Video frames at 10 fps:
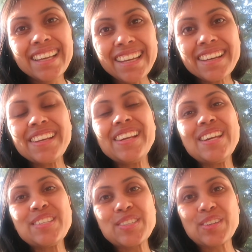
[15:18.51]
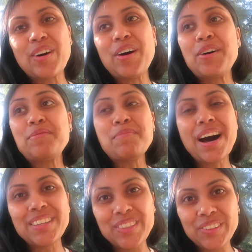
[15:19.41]
clearly saw
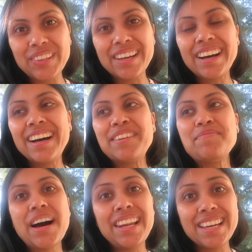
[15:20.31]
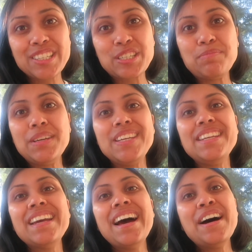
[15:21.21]
Ma Durga, Ma
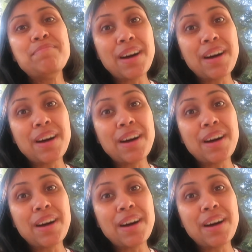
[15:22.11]
Lakshmi, hmm.